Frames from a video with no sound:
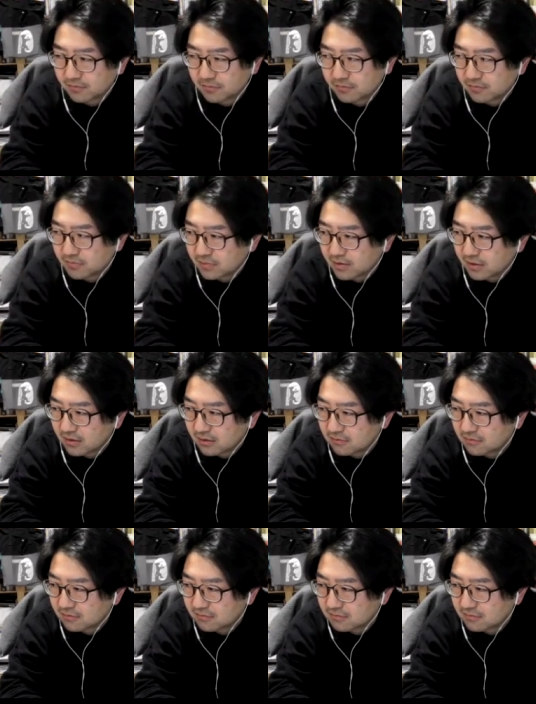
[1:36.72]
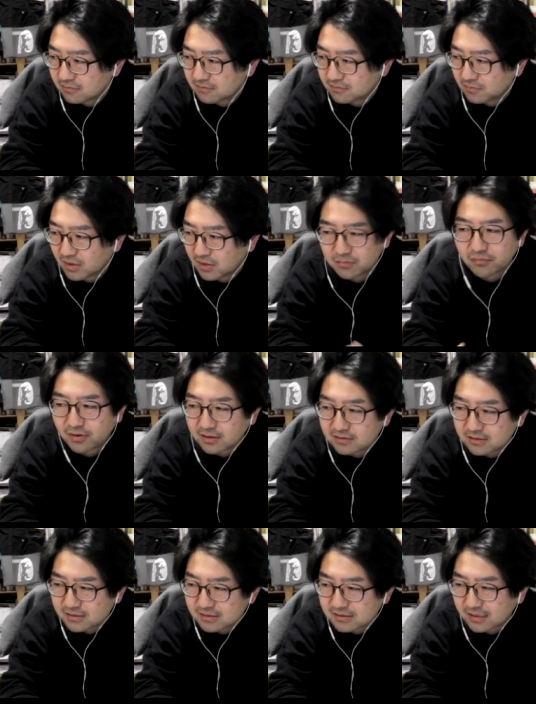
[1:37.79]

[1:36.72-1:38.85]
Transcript: like my practice.